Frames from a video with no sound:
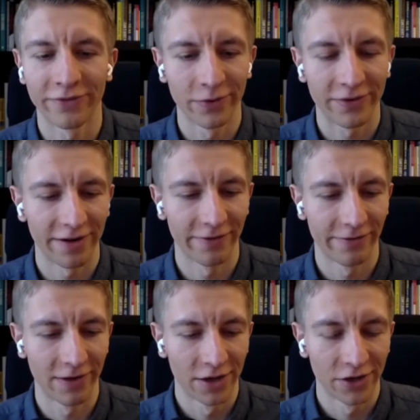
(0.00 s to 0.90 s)
we've kind
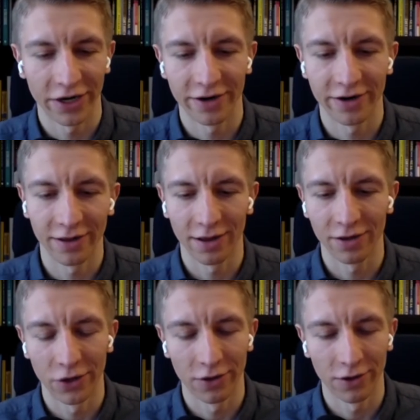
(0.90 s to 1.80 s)
of shared
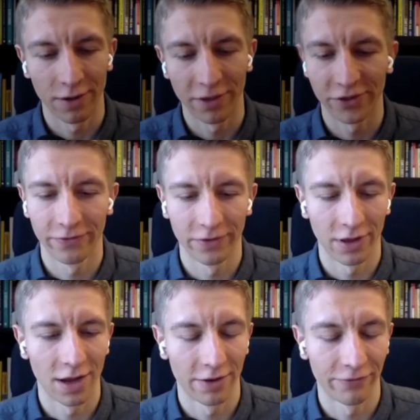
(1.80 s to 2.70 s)
you know a bunch
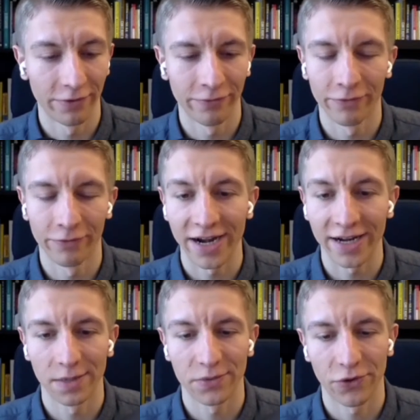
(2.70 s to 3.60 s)
of uh,
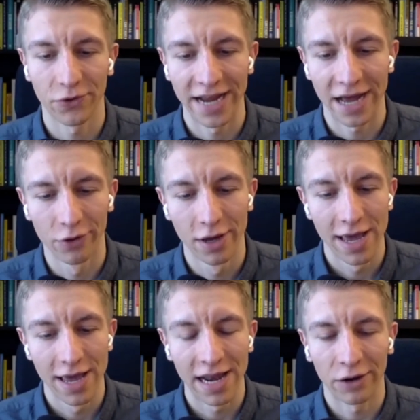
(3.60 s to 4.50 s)
writing tips right now,
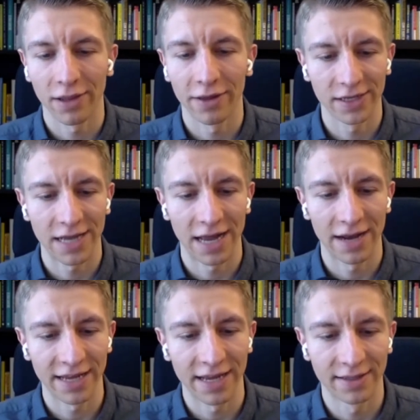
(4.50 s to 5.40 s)
and I would love to kind
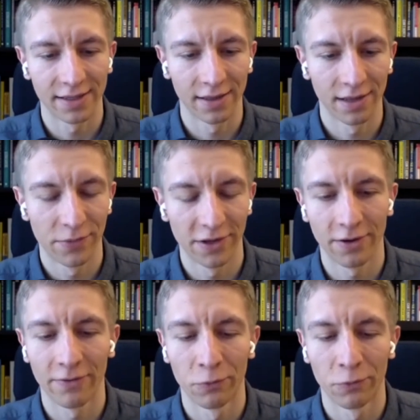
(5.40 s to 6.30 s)
of get into a little
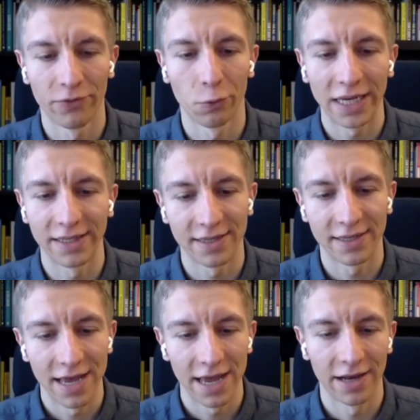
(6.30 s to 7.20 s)
bit more of the weeds.
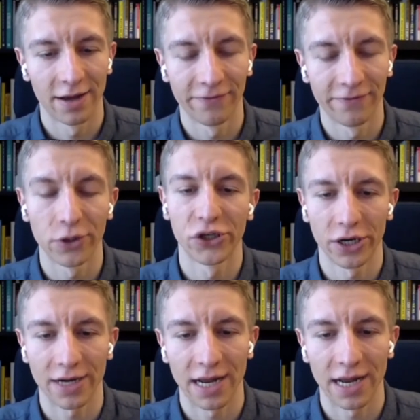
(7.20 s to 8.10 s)
And uh, if you could
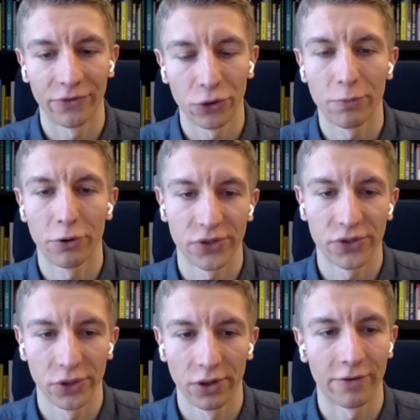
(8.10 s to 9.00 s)
share kind of your
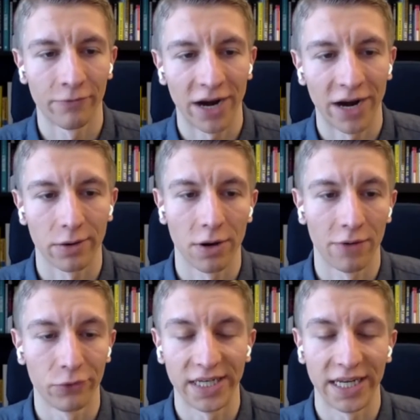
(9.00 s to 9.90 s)
personal like writing
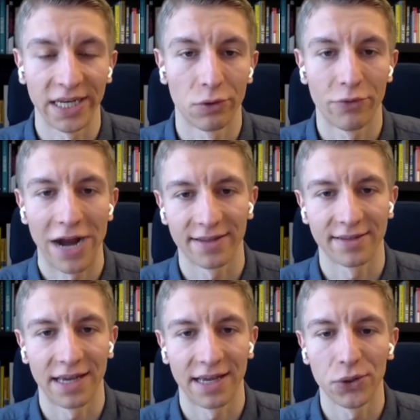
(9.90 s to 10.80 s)
uh, routine or
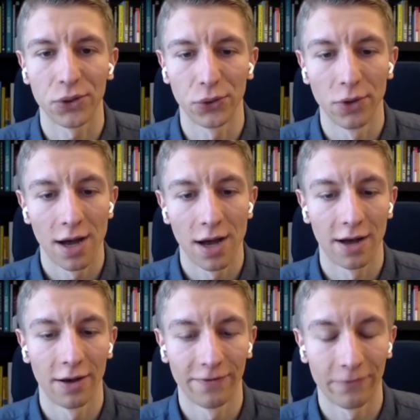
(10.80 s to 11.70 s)
practice that you do
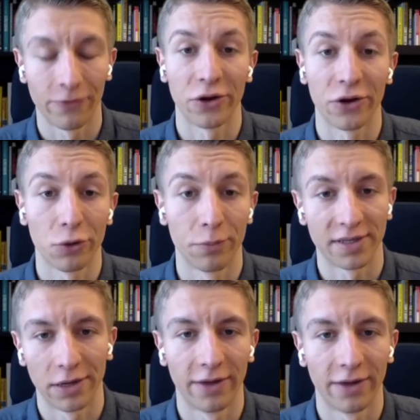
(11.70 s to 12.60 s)
uh, for writing your
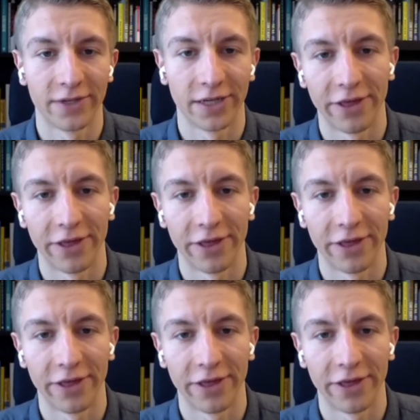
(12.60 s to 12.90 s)
books, I'd love to hear